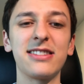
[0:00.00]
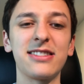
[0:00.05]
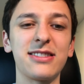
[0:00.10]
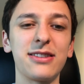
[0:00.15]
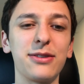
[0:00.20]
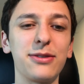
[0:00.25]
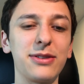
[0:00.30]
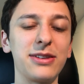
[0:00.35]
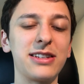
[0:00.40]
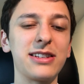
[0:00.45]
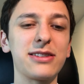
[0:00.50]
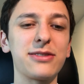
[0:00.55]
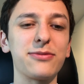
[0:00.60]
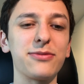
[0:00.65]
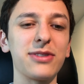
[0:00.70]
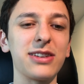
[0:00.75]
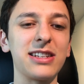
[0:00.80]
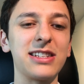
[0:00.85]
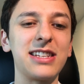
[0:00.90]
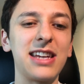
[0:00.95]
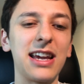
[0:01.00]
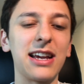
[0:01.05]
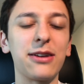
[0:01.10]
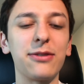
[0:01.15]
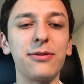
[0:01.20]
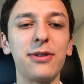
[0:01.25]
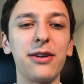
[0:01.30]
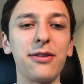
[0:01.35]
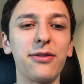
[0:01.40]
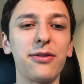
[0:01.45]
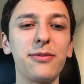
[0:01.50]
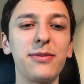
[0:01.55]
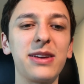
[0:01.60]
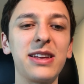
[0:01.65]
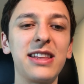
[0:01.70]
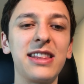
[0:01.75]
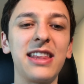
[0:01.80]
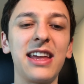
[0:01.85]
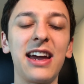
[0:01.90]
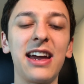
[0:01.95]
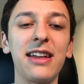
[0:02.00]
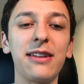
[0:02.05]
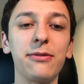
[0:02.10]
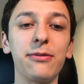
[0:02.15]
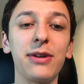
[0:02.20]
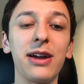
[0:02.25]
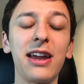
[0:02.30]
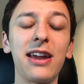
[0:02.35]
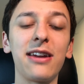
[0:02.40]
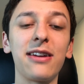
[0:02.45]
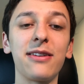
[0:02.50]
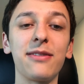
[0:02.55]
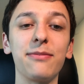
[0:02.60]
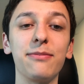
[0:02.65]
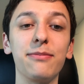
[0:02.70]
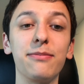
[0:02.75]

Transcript: so it doesn't really take away from it in that way,